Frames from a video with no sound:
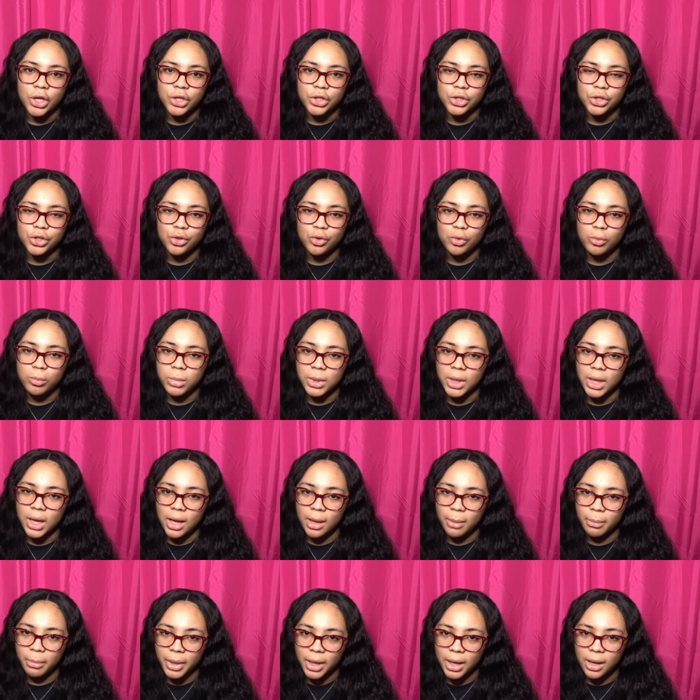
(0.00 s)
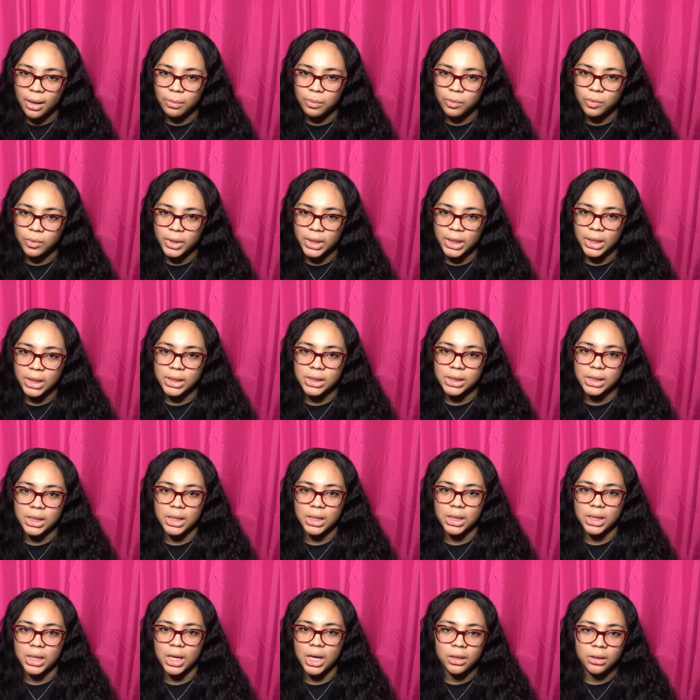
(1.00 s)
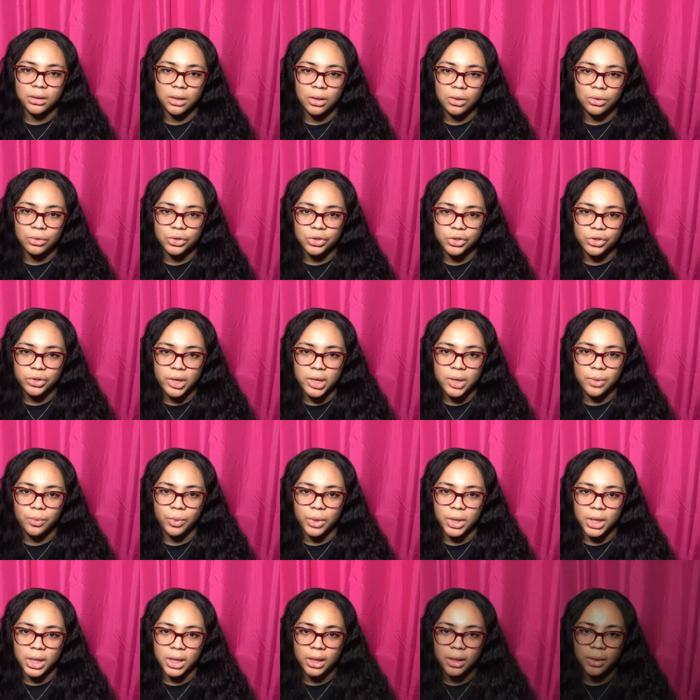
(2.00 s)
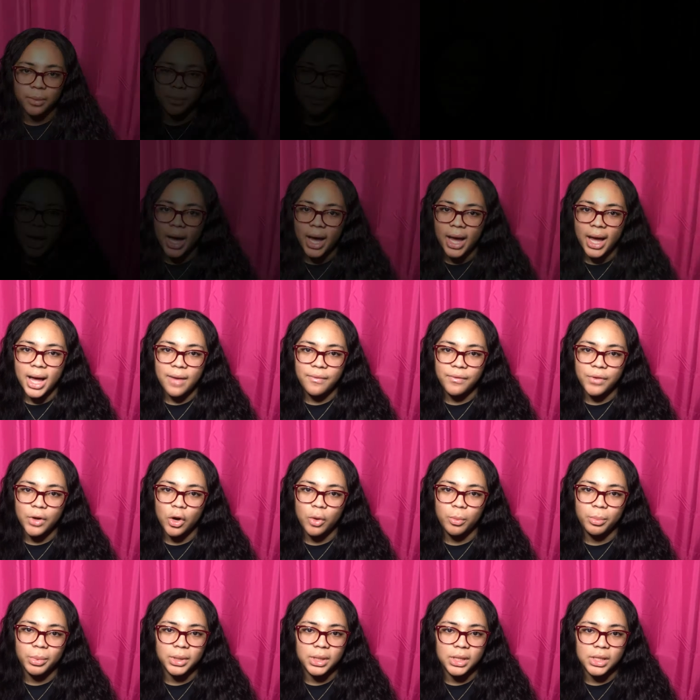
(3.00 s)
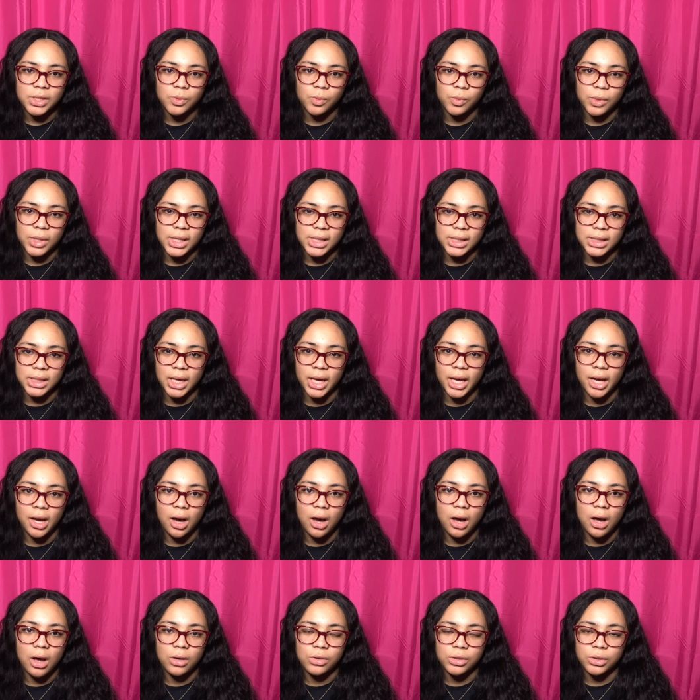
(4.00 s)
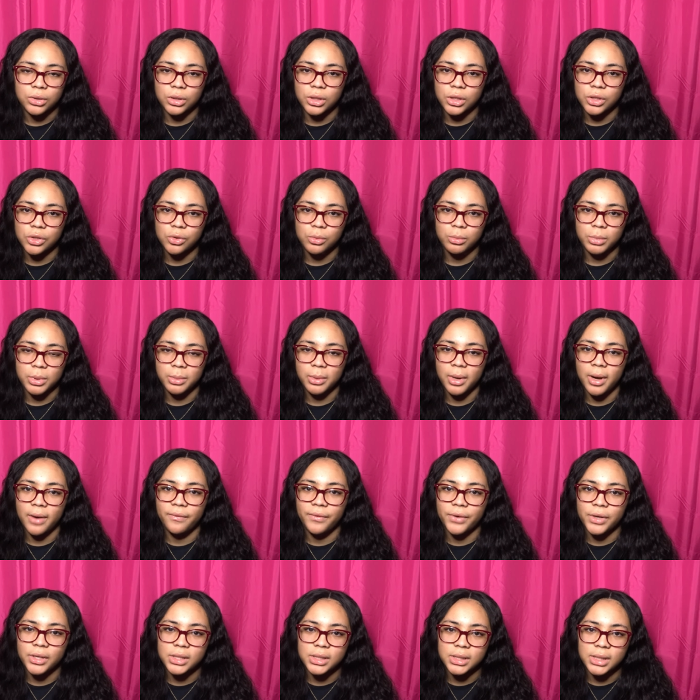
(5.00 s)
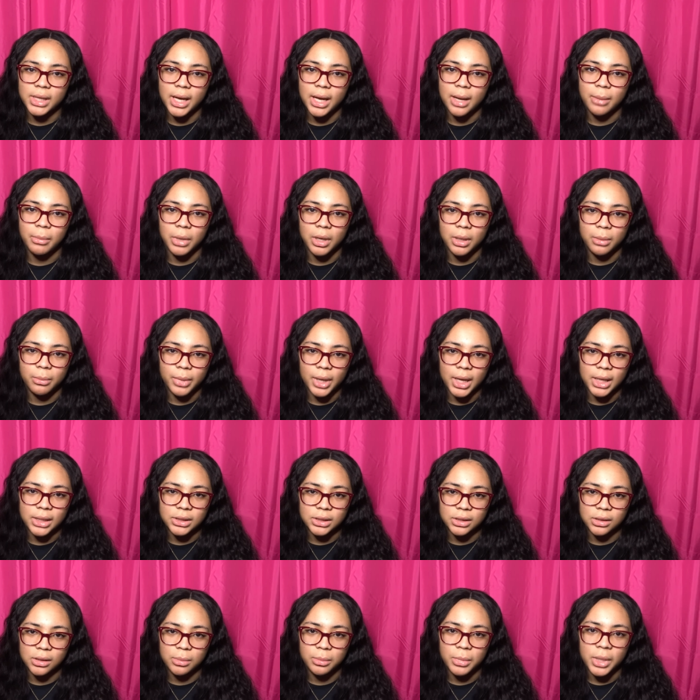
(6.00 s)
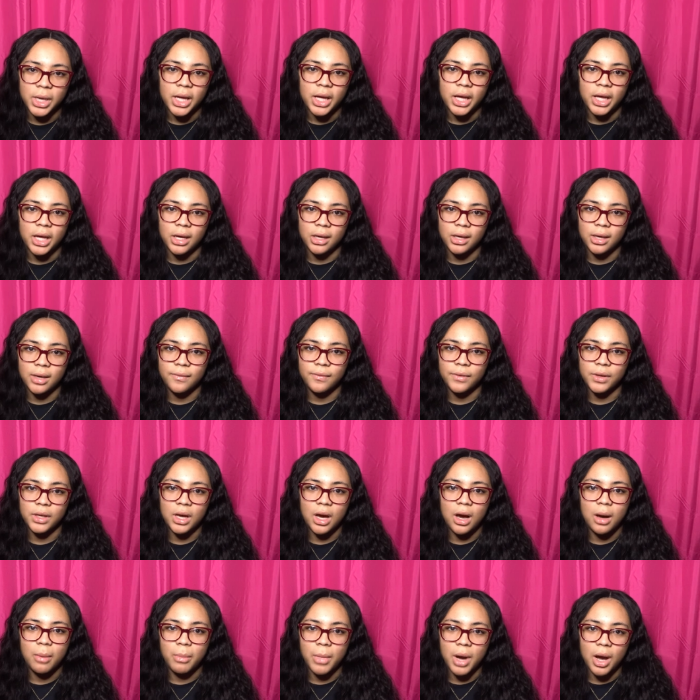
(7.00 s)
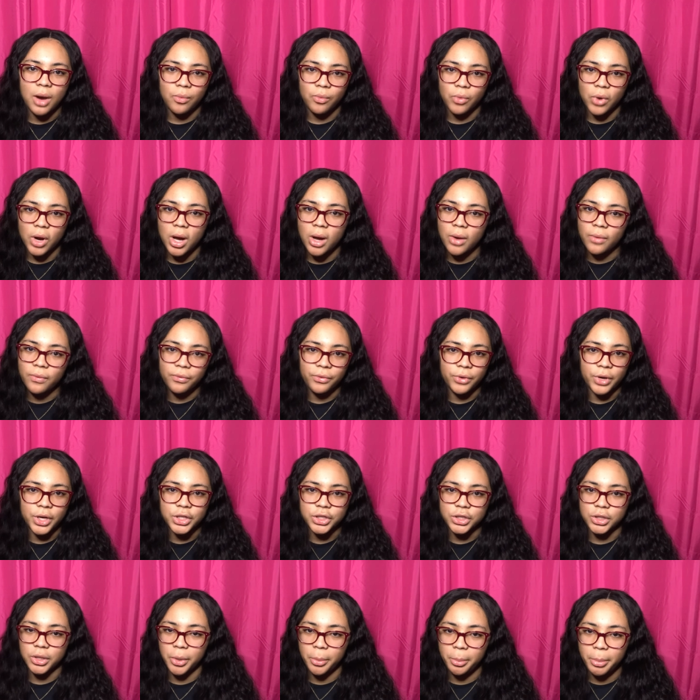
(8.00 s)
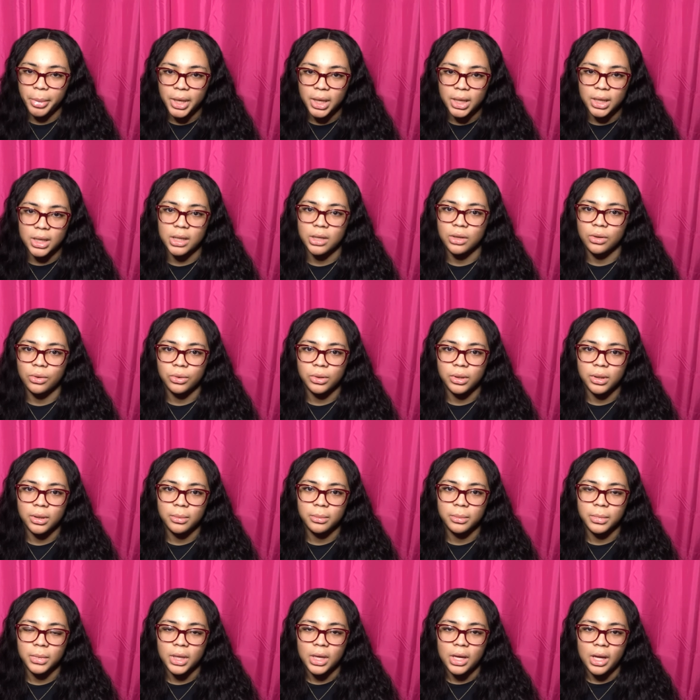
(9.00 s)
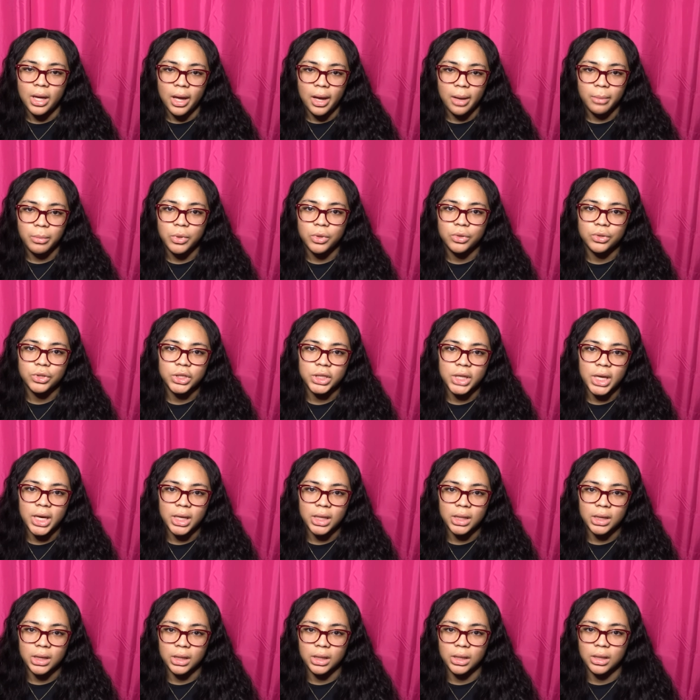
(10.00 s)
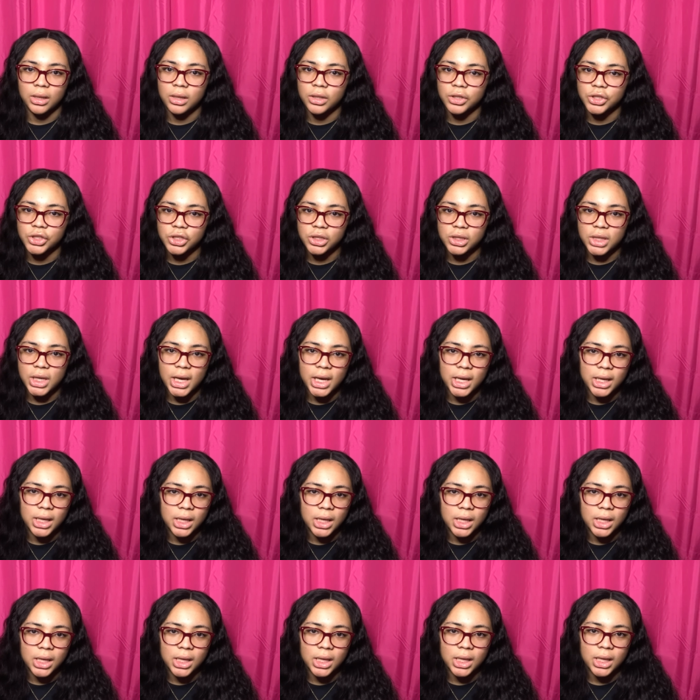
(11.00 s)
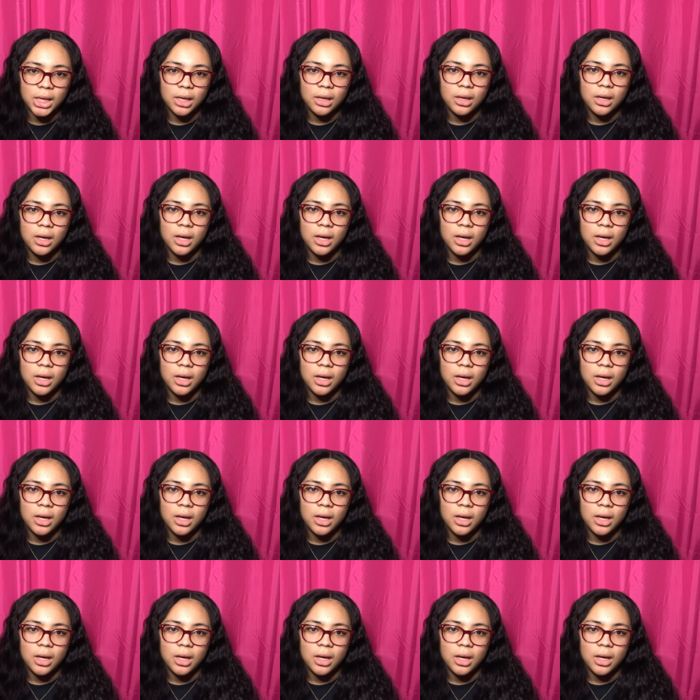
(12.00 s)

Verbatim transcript: two blonde bob wigs and then a long straight wig I haven't opened these wigs at all, so this will be my first time unboxing them and giving y'all my raw, fresh opinion on them. I'm gonna check the shedding,